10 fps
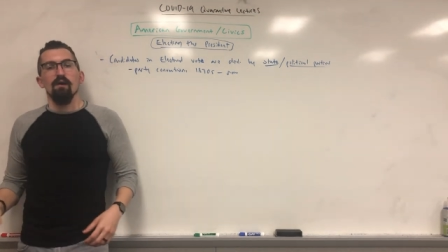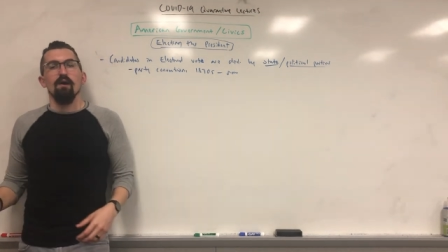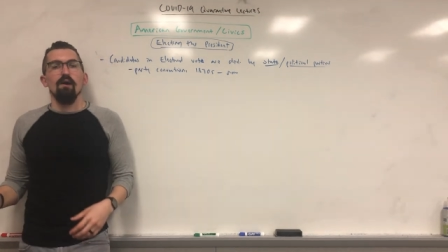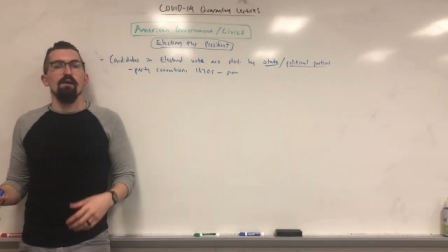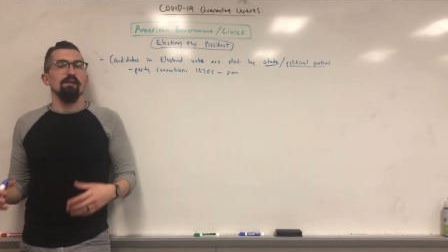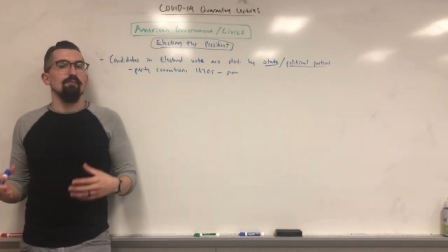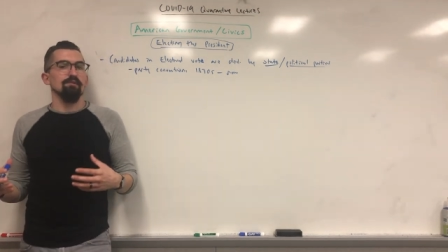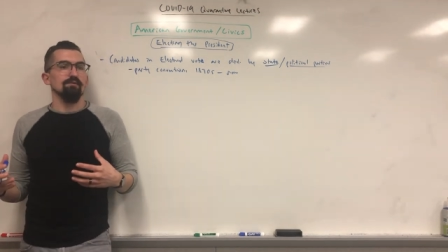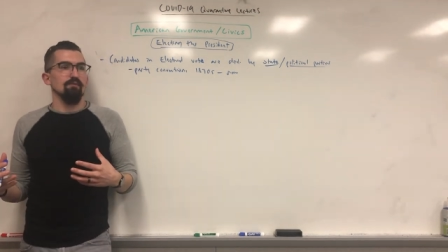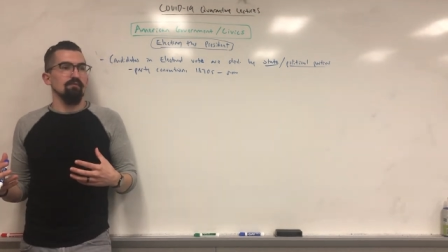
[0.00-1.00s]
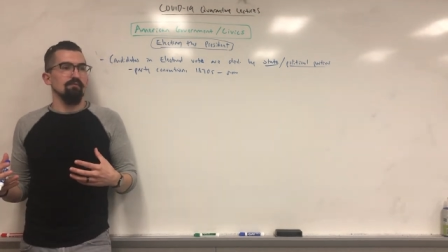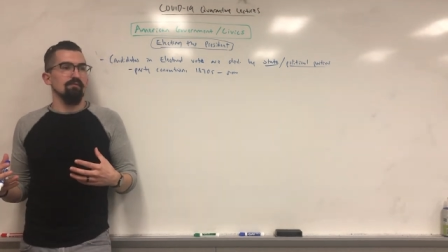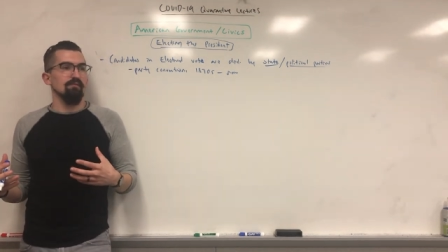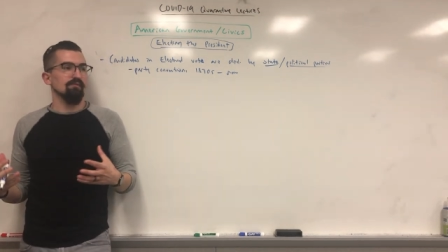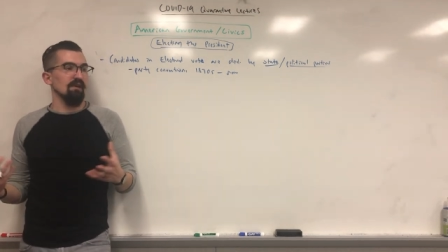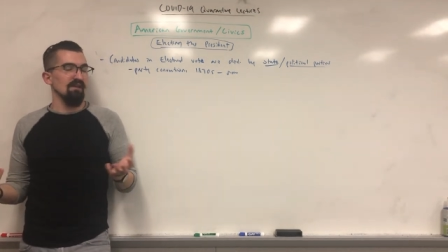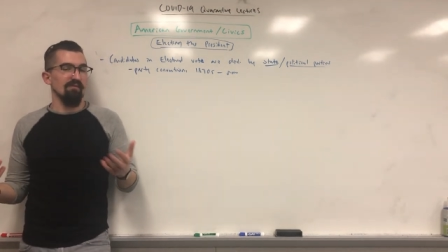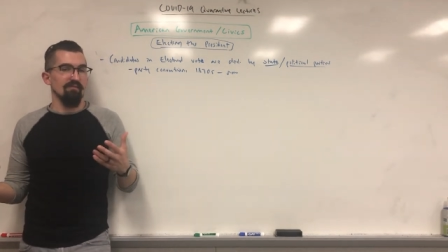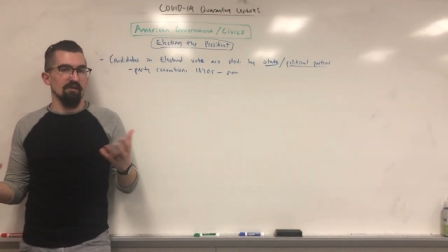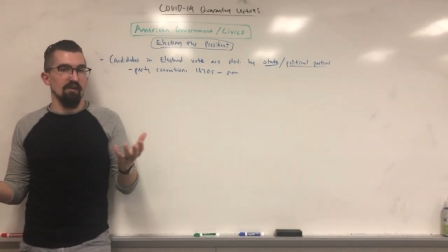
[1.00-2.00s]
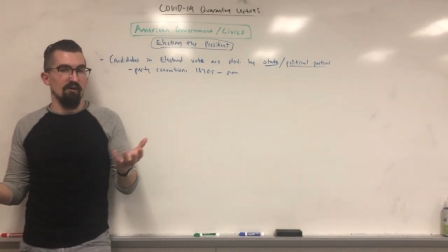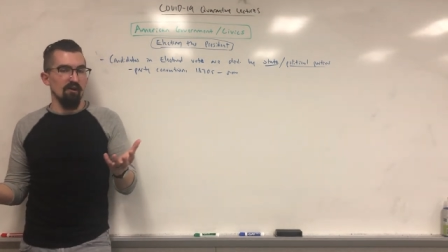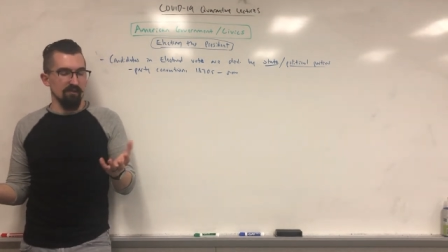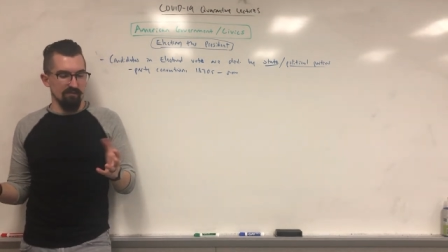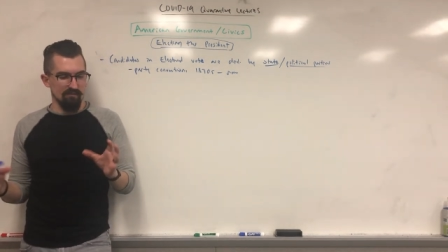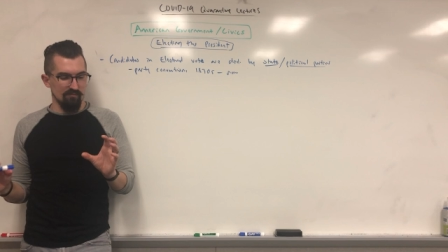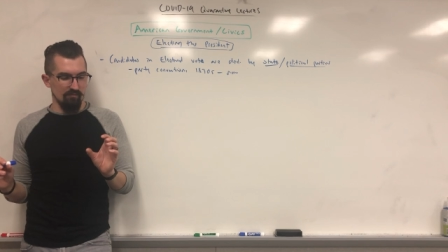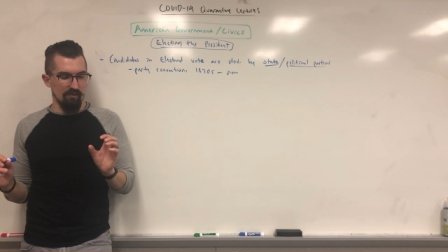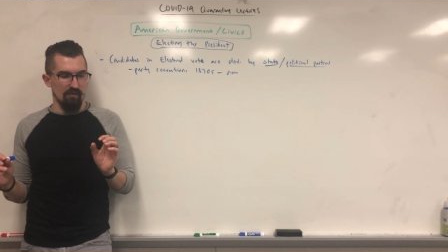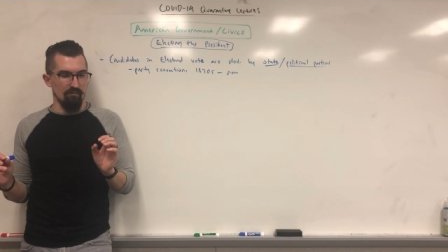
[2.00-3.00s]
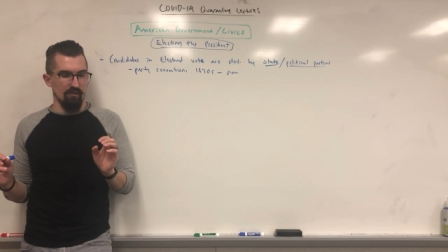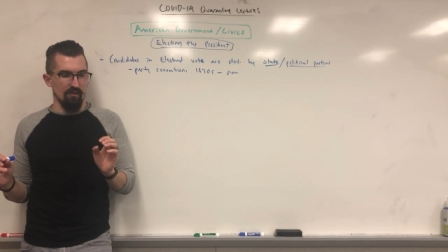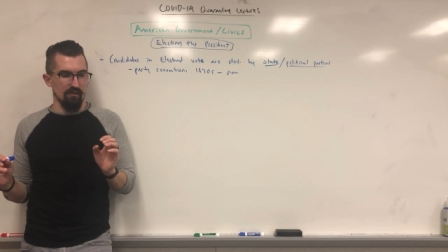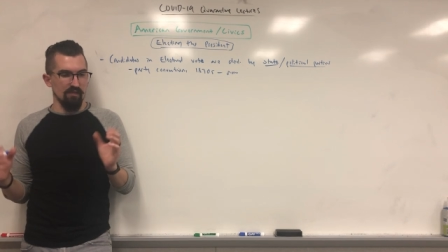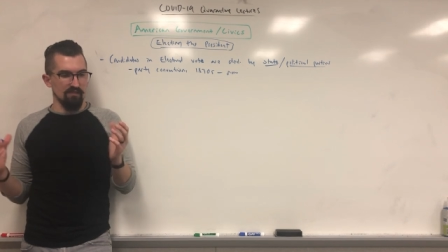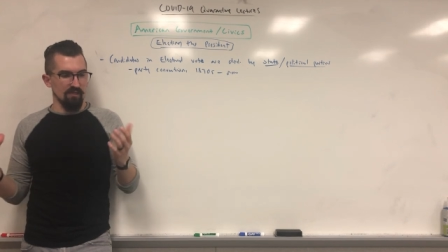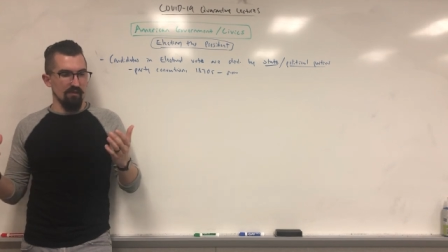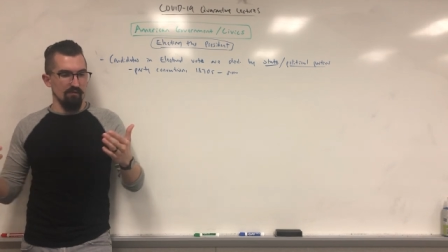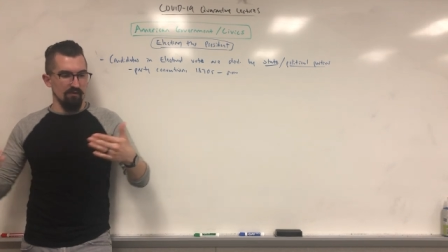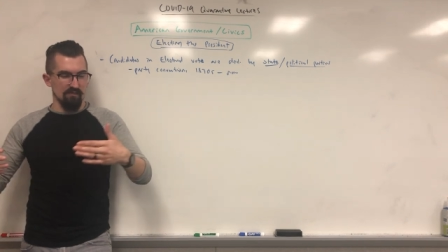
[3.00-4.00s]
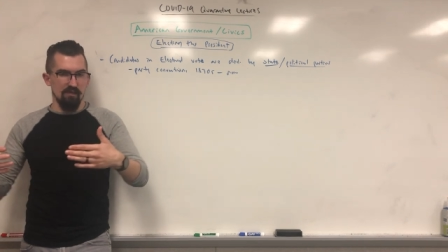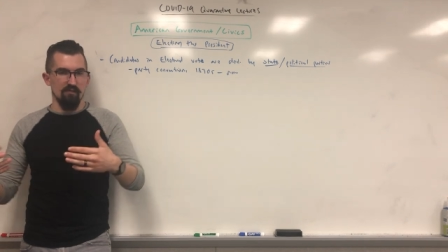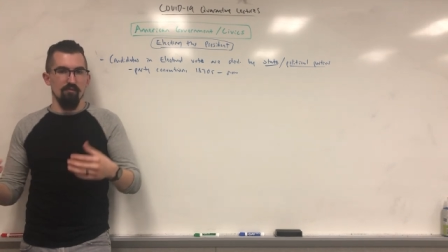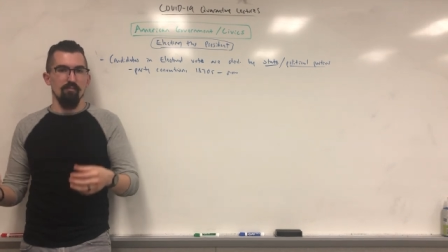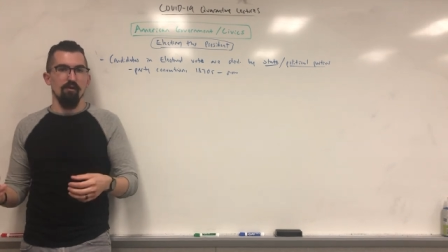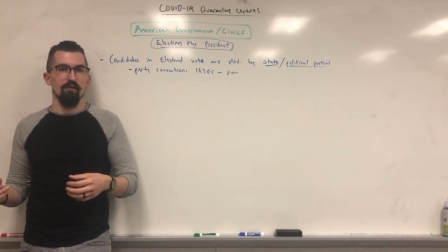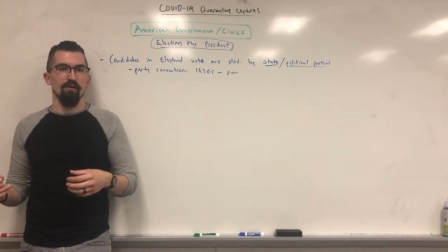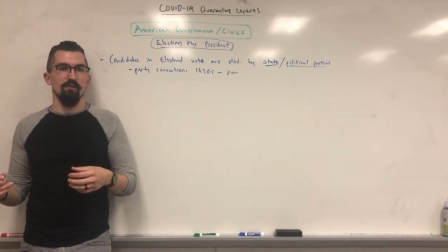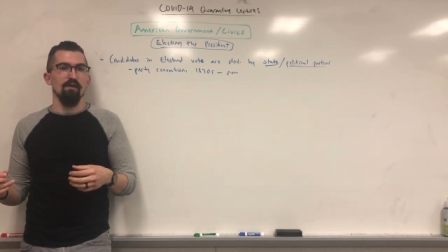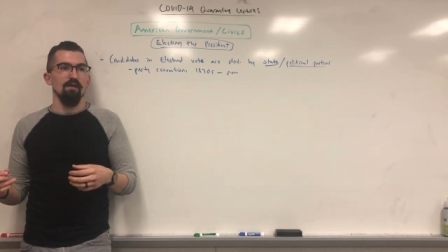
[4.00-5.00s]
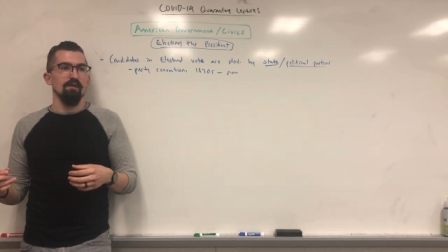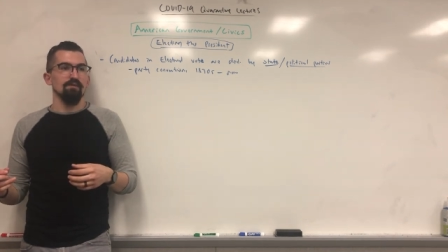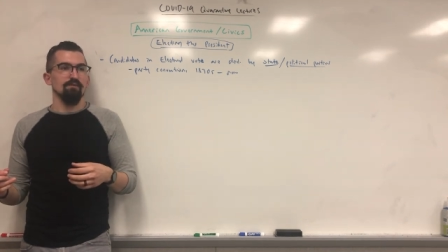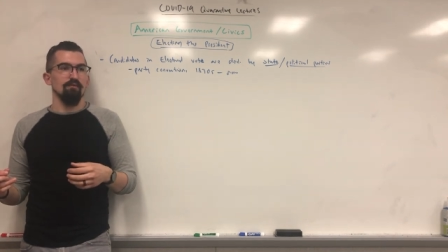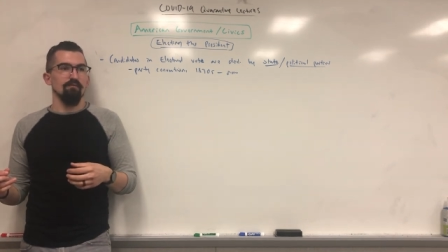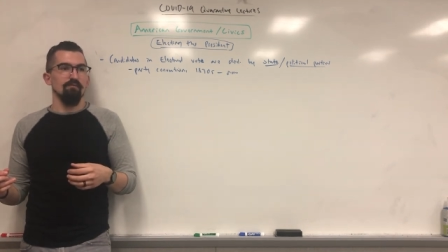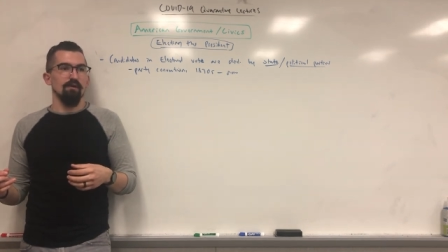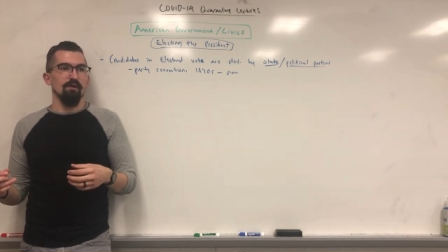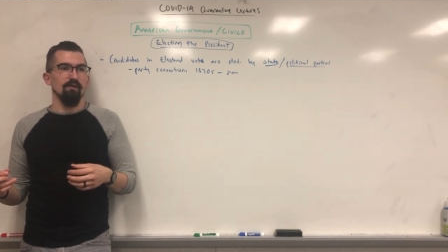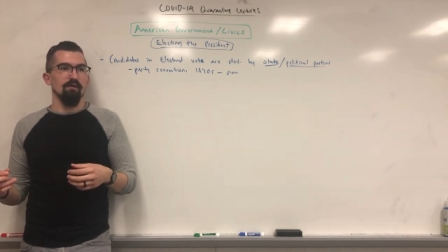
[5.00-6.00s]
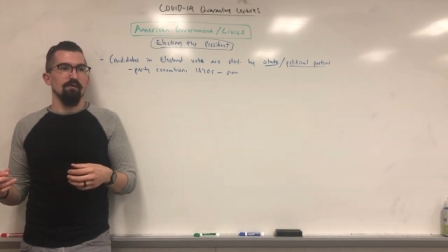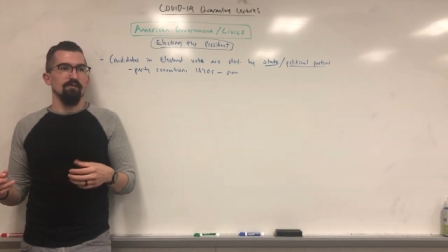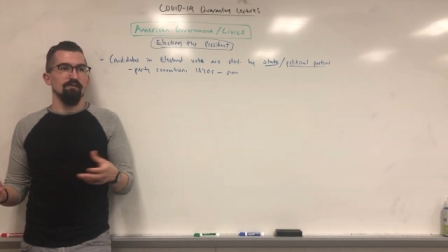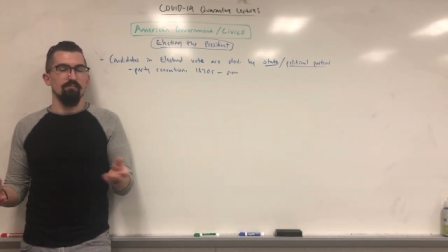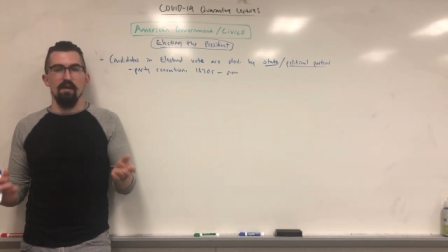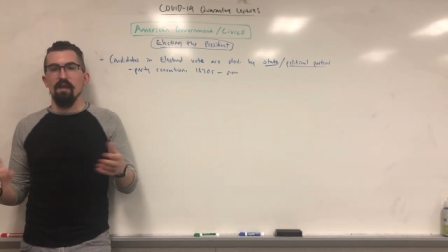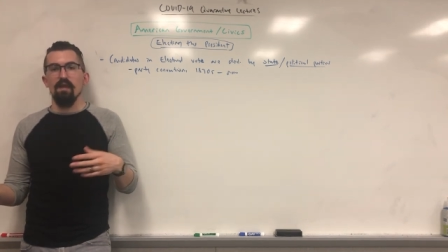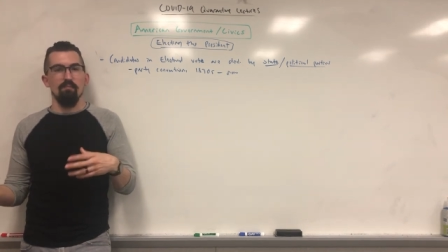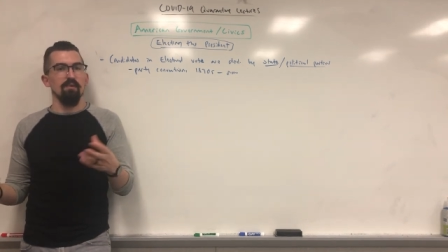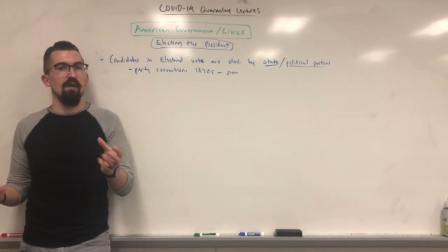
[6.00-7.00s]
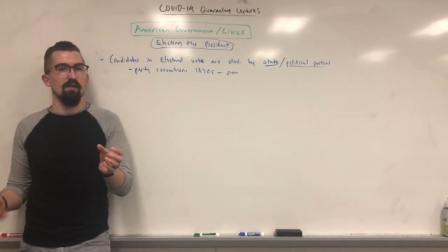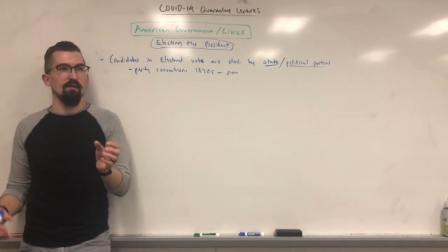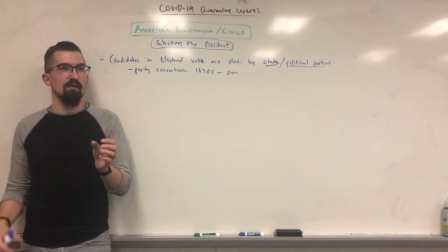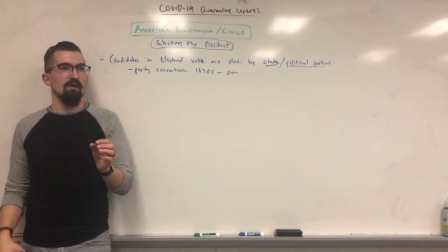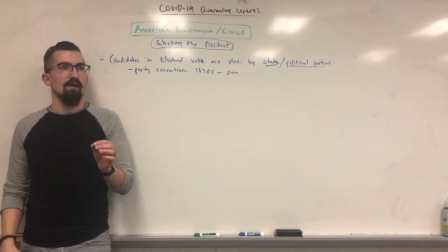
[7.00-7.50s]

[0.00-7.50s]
and they would sort of kind of have like a caucus where they would get together inside of their own party and sort of debate and pick